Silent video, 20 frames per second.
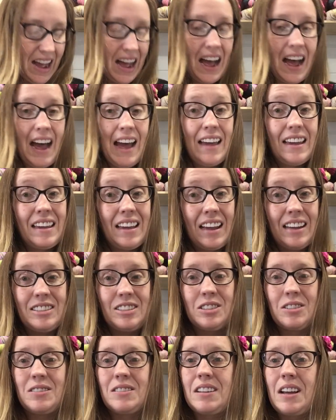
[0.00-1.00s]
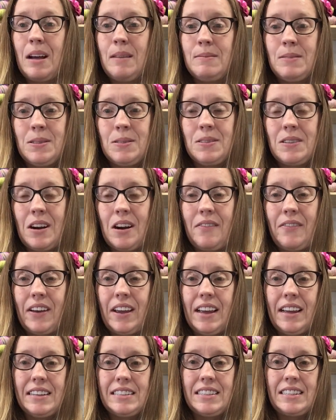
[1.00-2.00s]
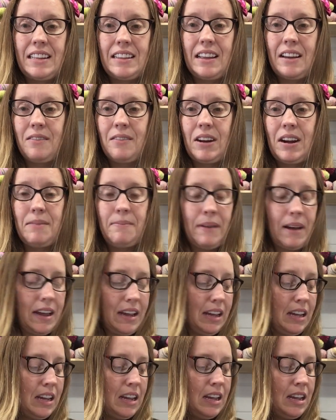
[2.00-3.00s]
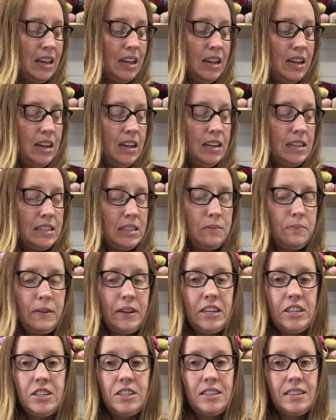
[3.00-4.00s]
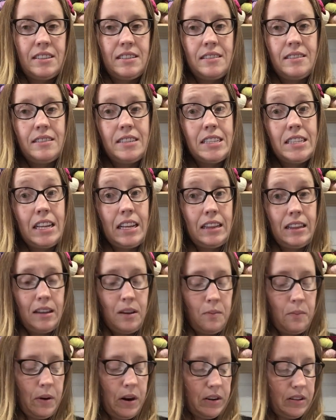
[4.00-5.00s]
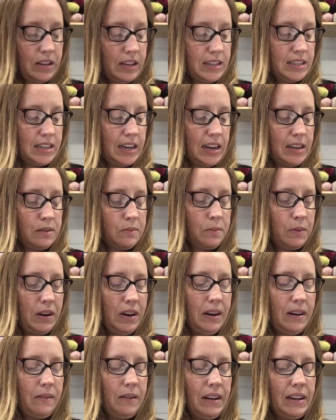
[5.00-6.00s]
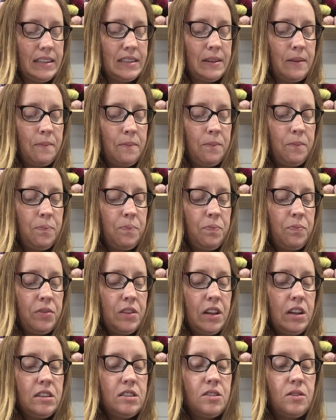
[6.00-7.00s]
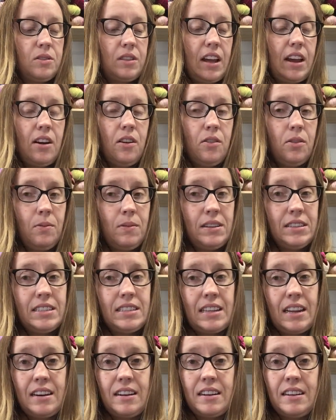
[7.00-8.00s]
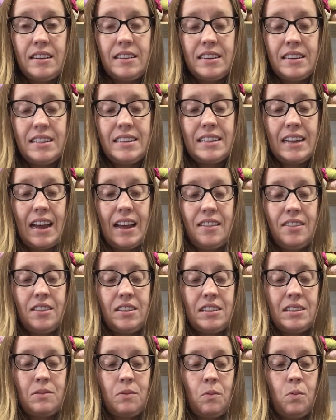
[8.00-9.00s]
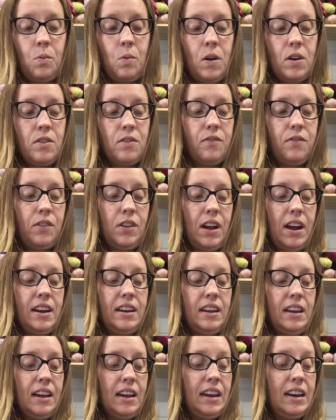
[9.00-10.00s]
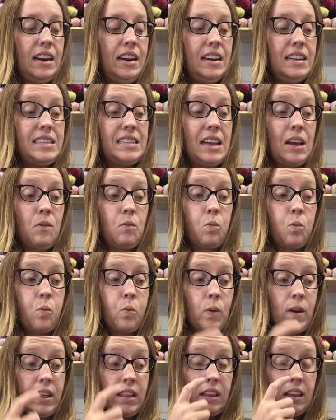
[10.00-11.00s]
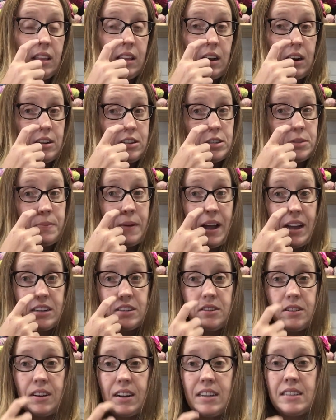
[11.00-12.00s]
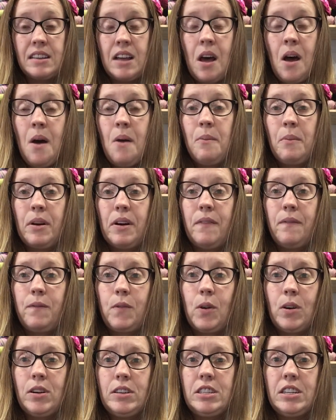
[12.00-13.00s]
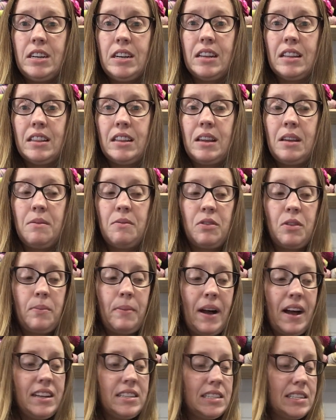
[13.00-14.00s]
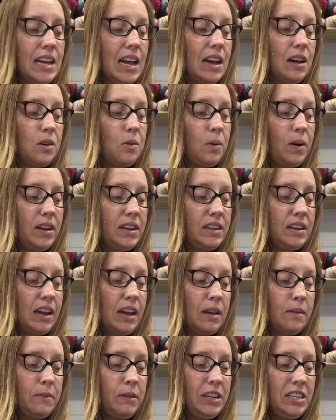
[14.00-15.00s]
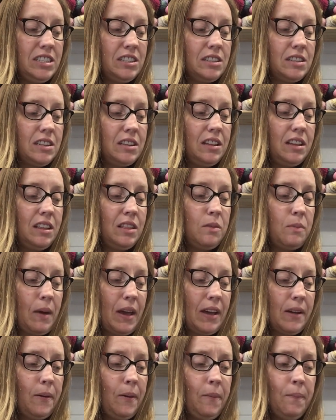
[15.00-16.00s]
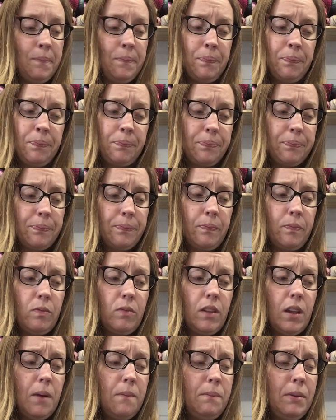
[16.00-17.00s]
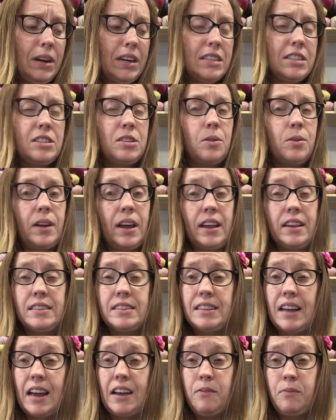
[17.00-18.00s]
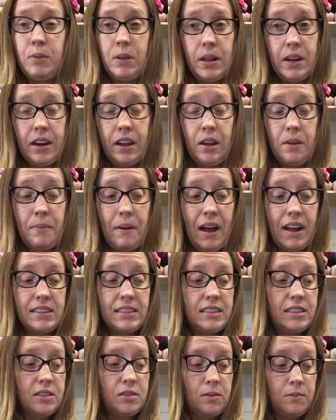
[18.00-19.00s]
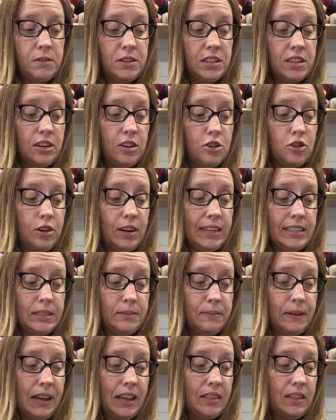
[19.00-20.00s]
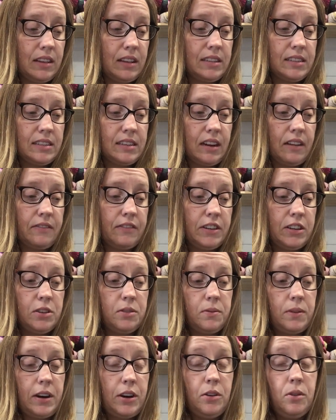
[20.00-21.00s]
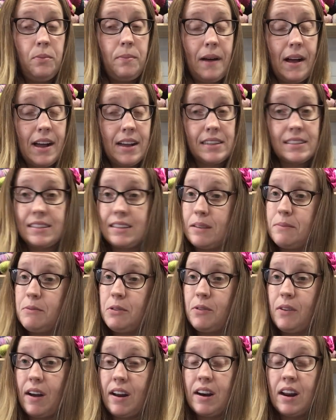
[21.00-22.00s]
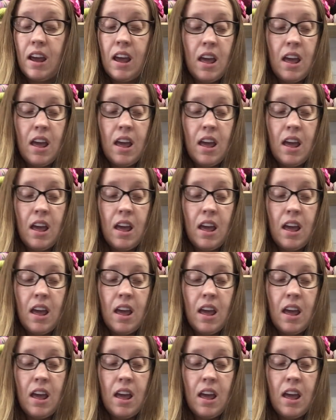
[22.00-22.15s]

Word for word: Eye Catchers. I'm so sorry if I can't say that right. My speech is slightly impaired these days. But anyways, so they are the ones that designed this wonderful idea. And it is a really large box, you guys. But unfortunately, the box got quite damaged in the mail. But it's okay because I have plenty of boxes, so I'm just going to transplant this stuff into a new box and move on.